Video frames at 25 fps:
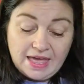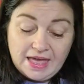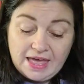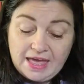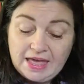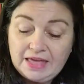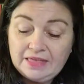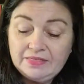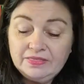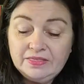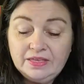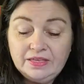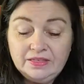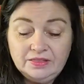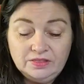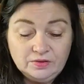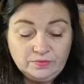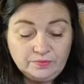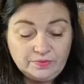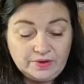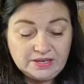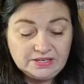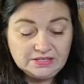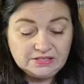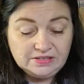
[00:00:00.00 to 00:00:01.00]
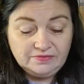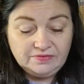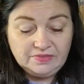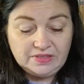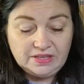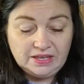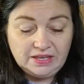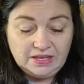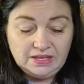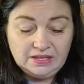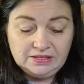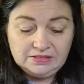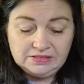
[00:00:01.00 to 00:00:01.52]
And then the rest of
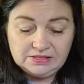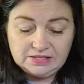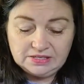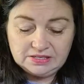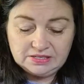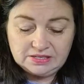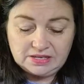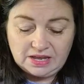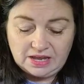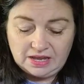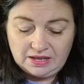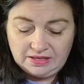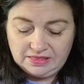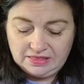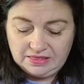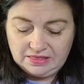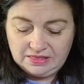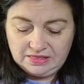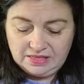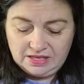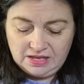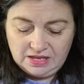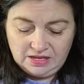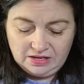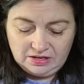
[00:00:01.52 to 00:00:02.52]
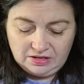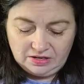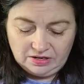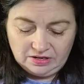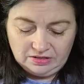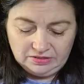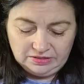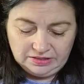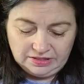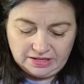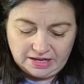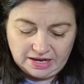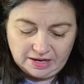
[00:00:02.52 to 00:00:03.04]
these, I think,
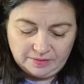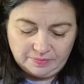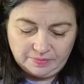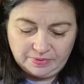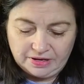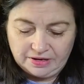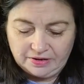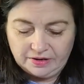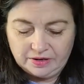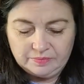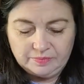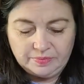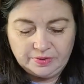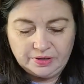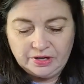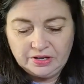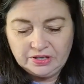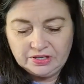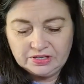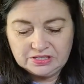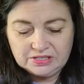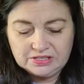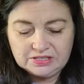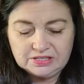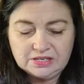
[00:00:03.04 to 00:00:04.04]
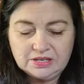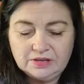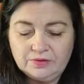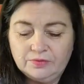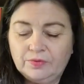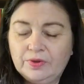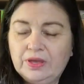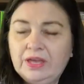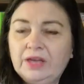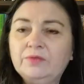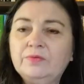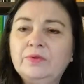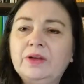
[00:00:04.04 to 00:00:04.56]
are library books.
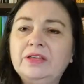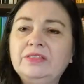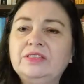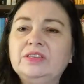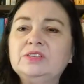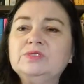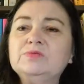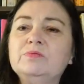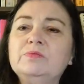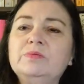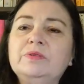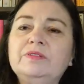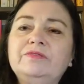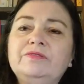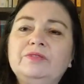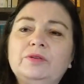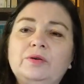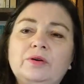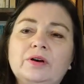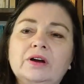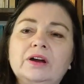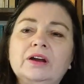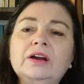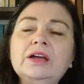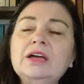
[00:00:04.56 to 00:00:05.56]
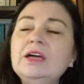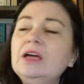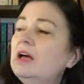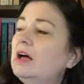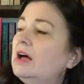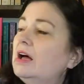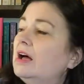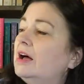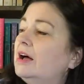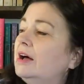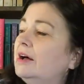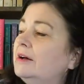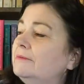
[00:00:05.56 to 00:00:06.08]
We had read this one before,
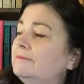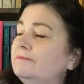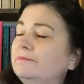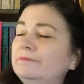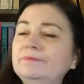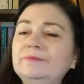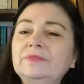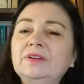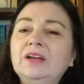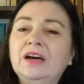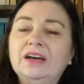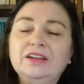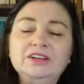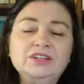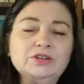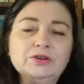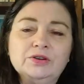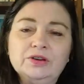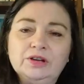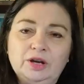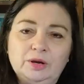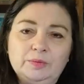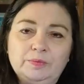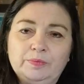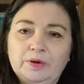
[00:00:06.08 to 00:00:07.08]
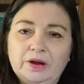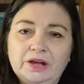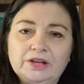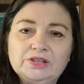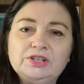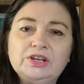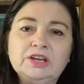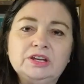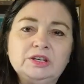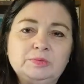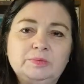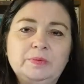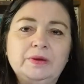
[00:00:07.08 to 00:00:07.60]
not during our
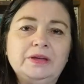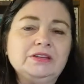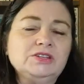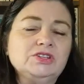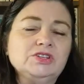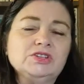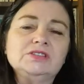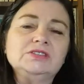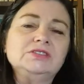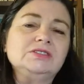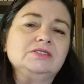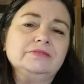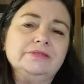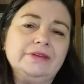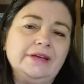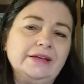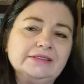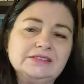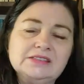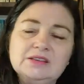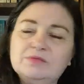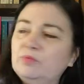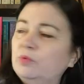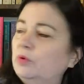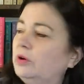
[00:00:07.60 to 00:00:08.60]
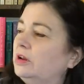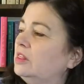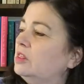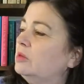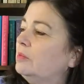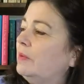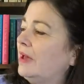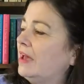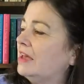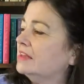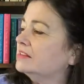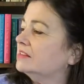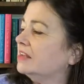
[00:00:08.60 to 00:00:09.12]
project, but just at some point in the
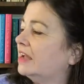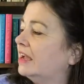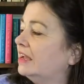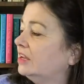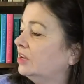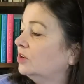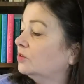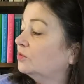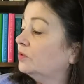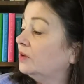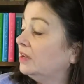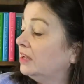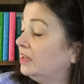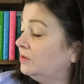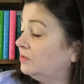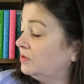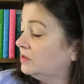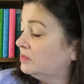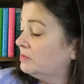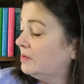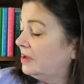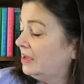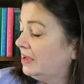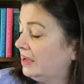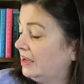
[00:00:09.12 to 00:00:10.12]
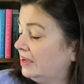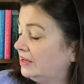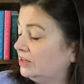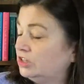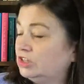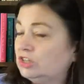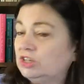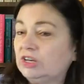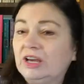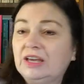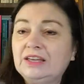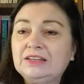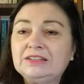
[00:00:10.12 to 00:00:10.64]
past. I Can Read With My Eyes
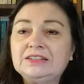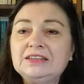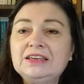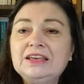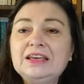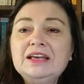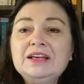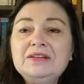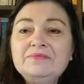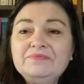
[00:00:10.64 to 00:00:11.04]
Shut.